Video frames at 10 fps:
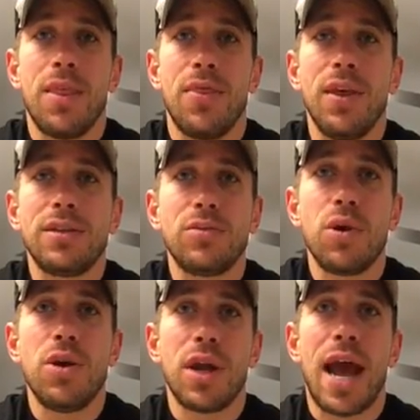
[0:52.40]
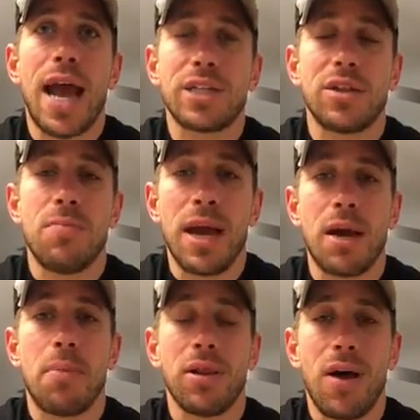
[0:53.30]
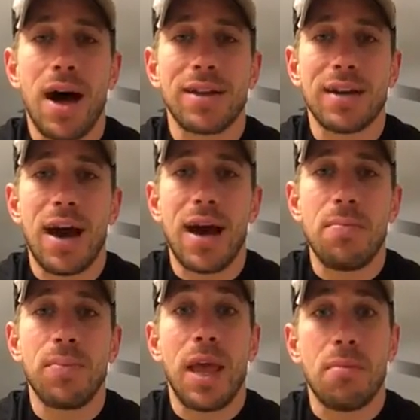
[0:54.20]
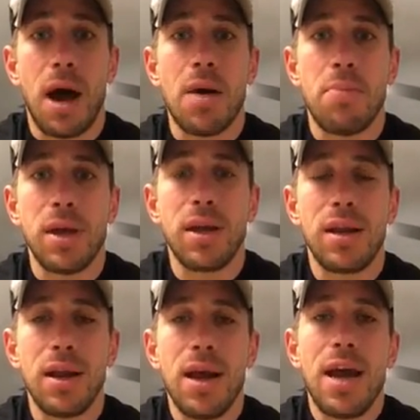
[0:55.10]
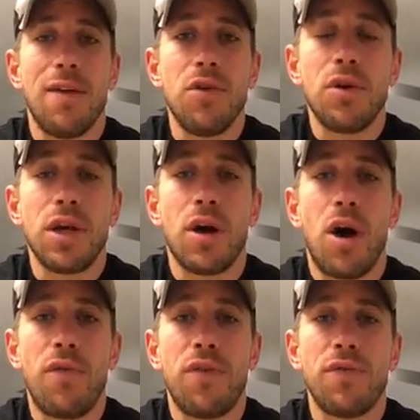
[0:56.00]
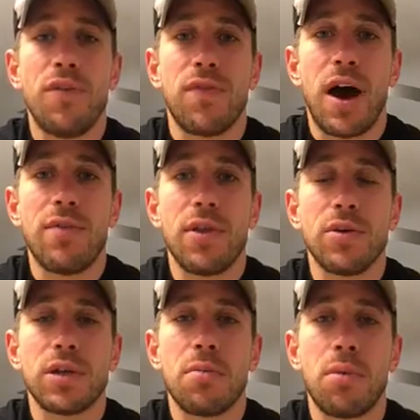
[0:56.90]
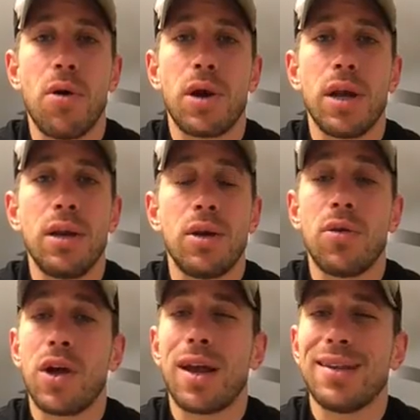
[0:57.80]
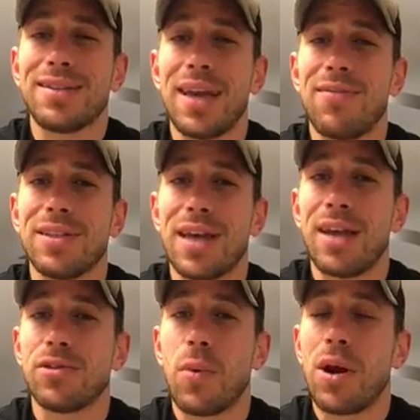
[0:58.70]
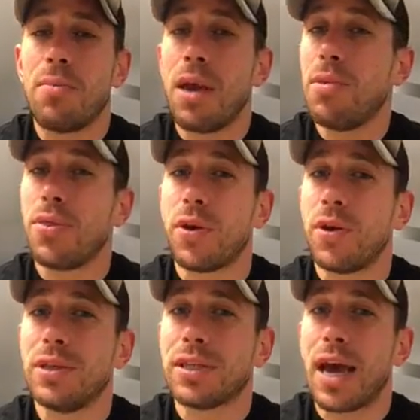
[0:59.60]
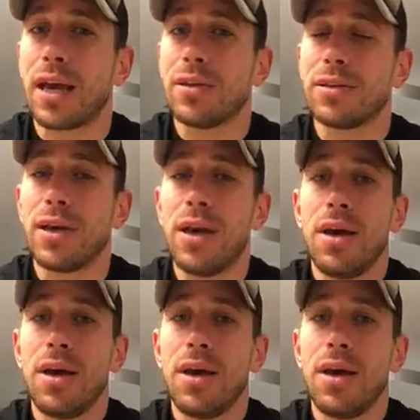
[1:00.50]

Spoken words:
This is where you can actually make up a lot of time, in my opinion. If you can get all 55 of those unbroken, you're looking at saving 10, 20, maybe 30 seconds.